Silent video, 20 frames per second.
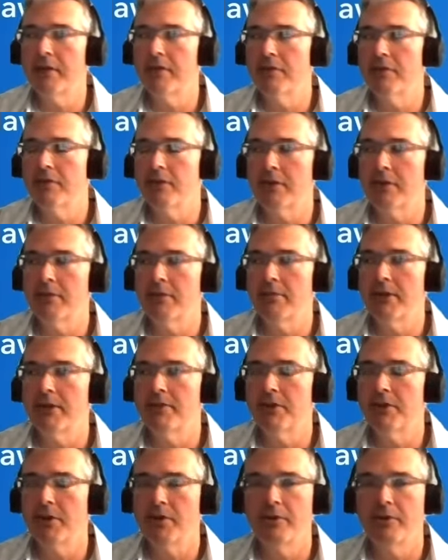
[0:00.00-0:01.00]
you're talking about
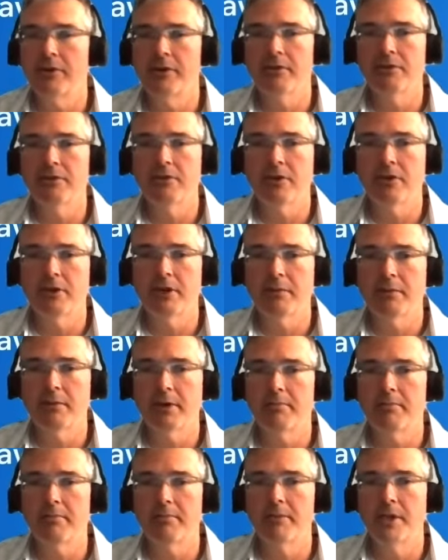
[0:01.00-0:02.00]
toner, you're talking
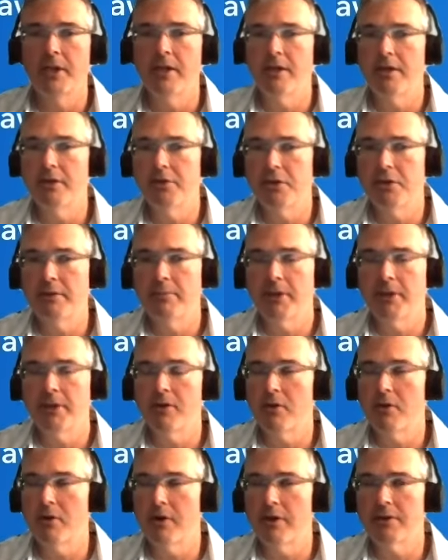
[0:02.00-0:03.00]
about shipping
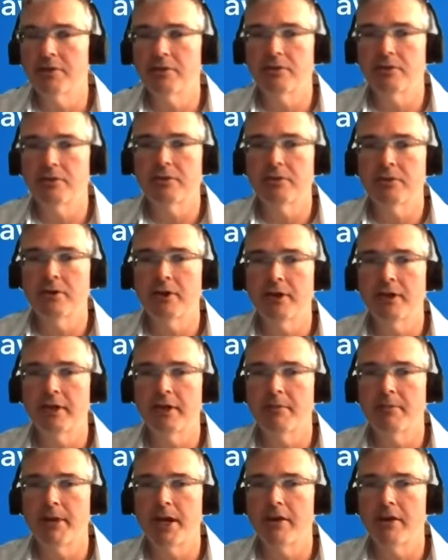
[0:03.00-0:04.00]
costs, you're talking
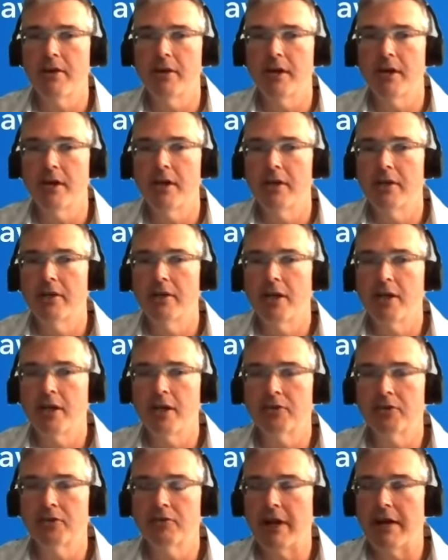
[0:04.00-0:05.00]
about
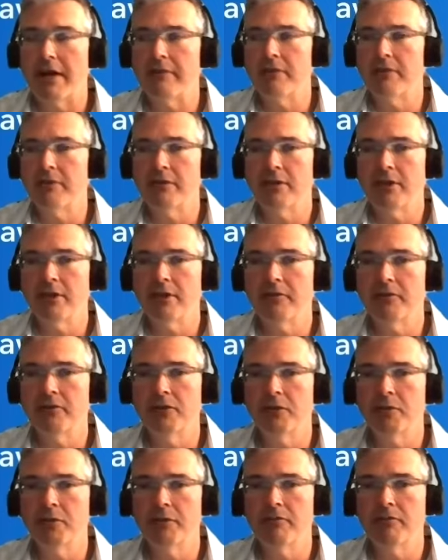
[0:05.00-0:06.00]
travel of
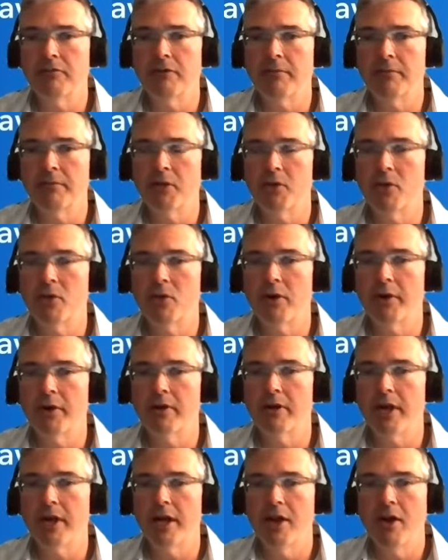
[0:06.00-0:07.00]
to and from the
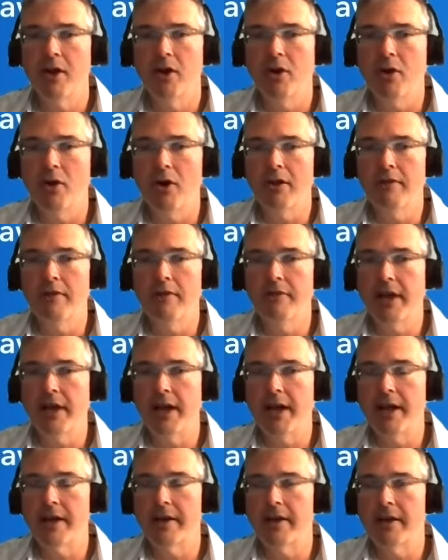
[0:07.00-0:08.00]
court. All of
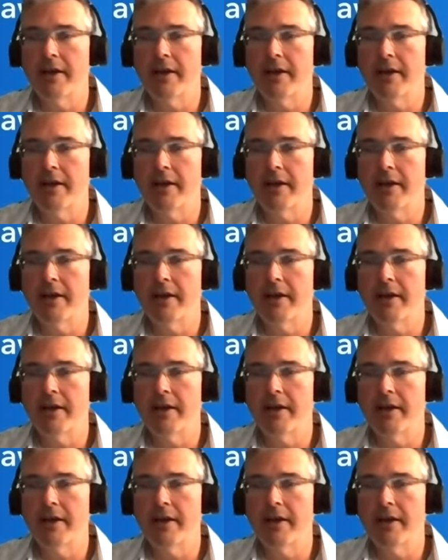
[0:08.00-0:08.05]
that,